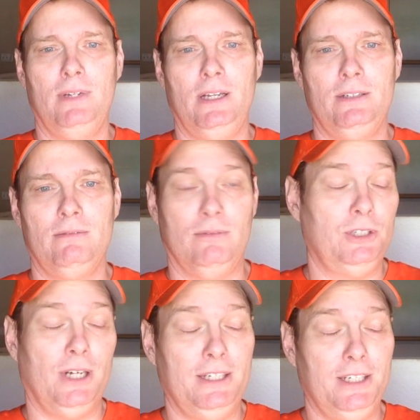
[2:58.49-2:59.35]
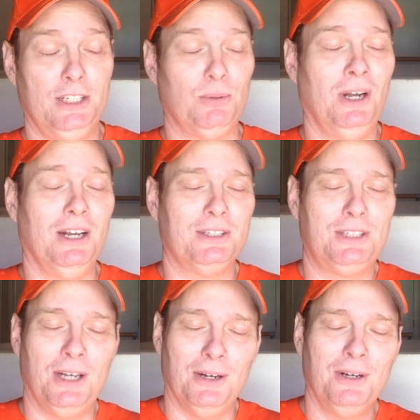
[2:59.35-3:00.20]
in which I did as well.
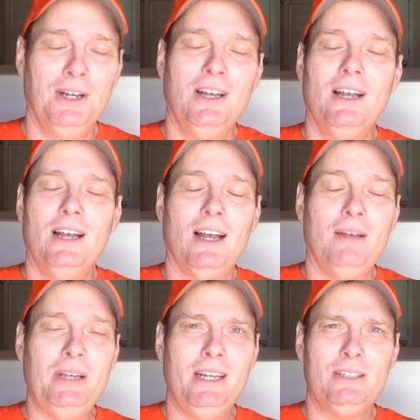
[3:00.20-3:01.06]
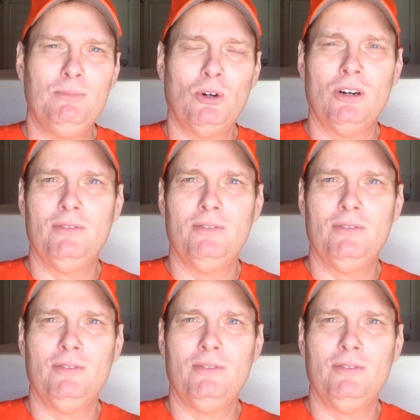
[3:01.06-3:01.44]
So, I mean, he's more